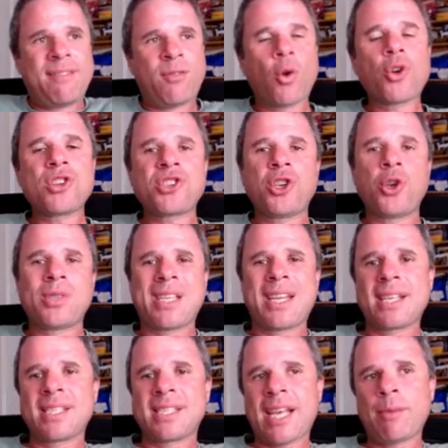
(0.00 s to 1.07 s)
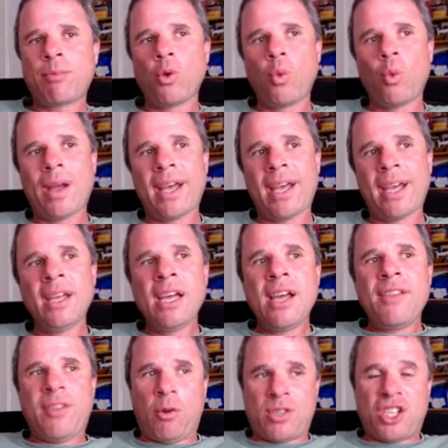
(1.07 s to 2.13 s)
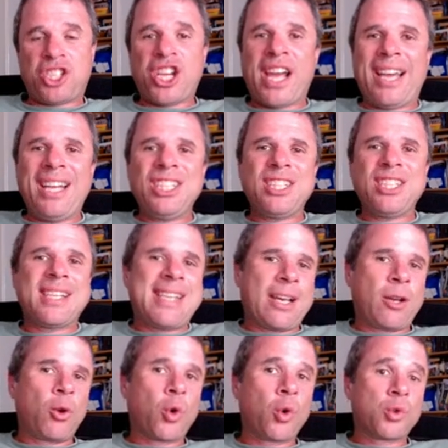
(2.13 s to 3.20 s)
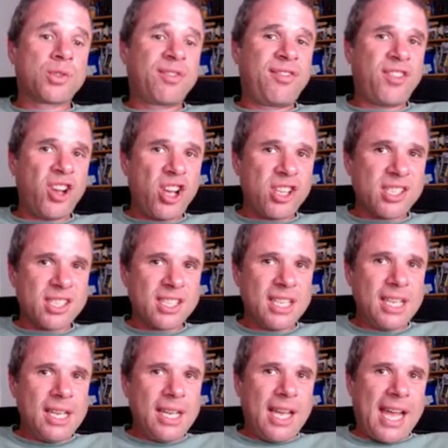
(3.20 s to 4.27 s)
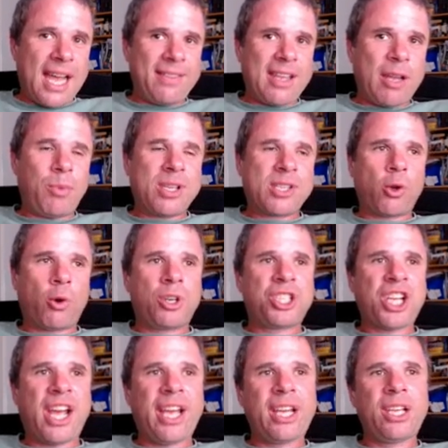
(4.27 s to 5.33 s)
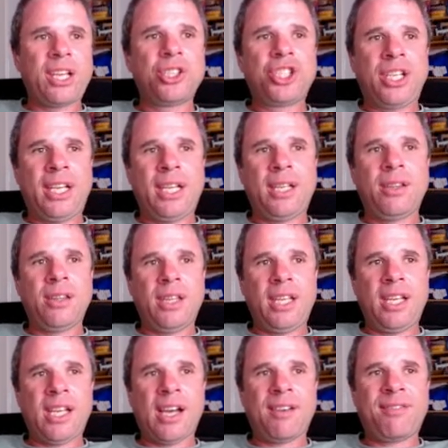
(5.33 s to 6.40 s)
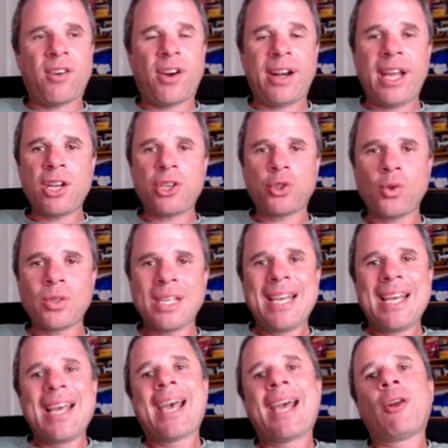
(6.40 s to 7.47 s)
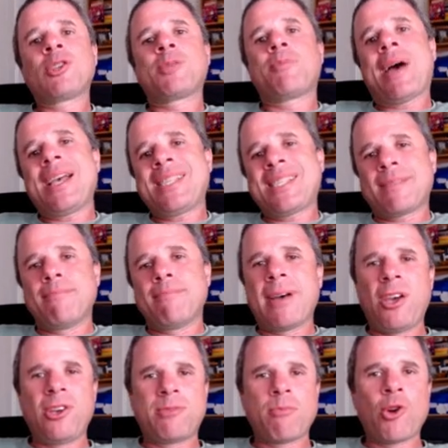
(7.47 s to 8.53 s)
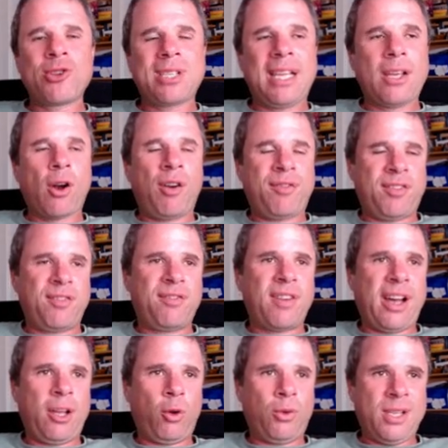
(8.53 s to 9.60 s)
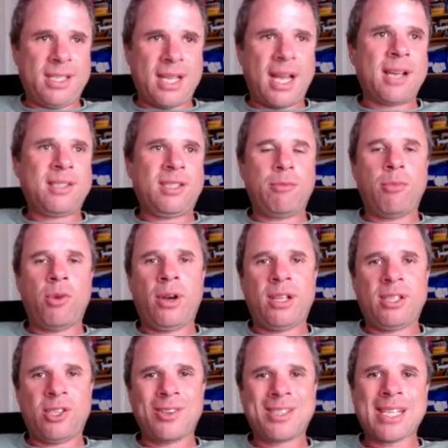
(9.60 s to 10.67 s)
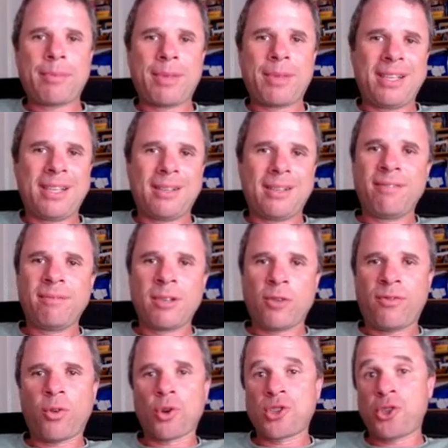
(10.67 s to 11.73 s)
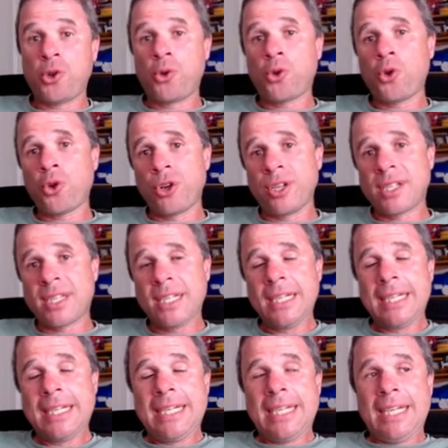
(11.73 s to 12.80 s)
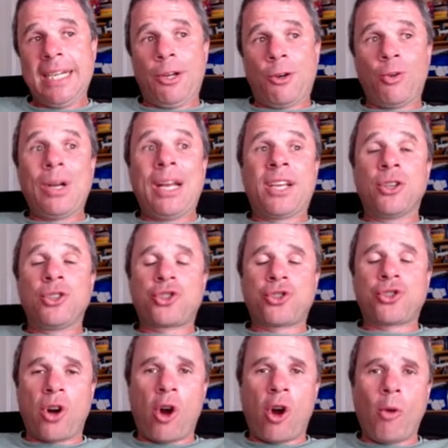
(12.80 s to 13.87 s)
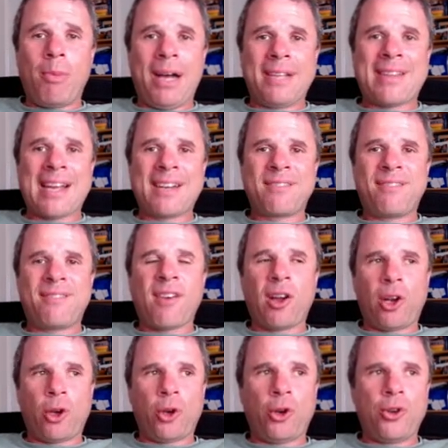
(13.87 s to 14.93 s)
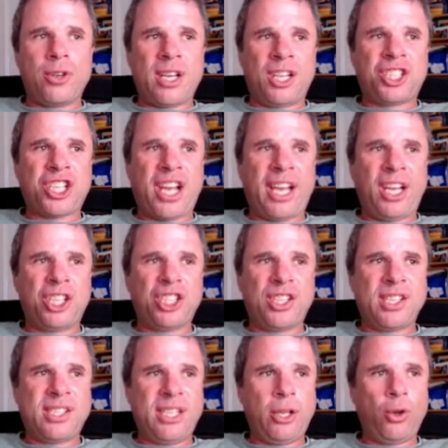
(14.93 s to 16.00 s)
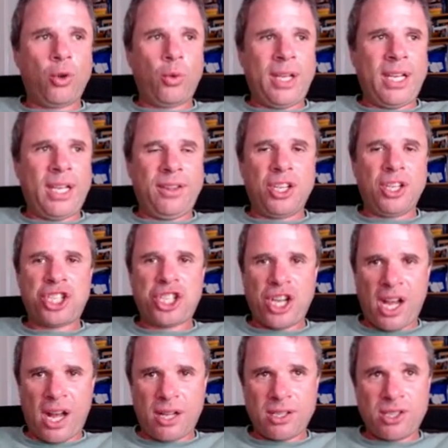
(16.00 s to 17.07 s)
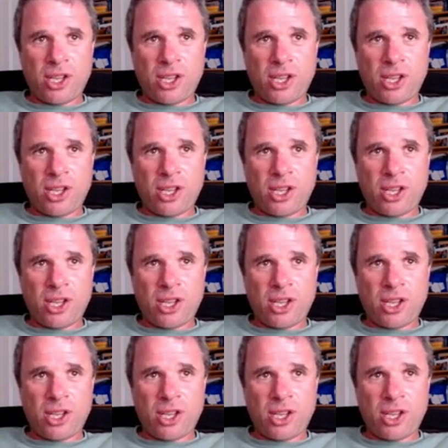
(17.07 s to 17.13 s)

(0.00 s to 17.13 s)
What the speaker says: Fortescue is an example where there was a change in the technicals first and then we saw a change in the financials, and it was based mostly off the Vale disaster mine. So it's something Fortescue couldn't really control, but that followed a change in the signal in the chart.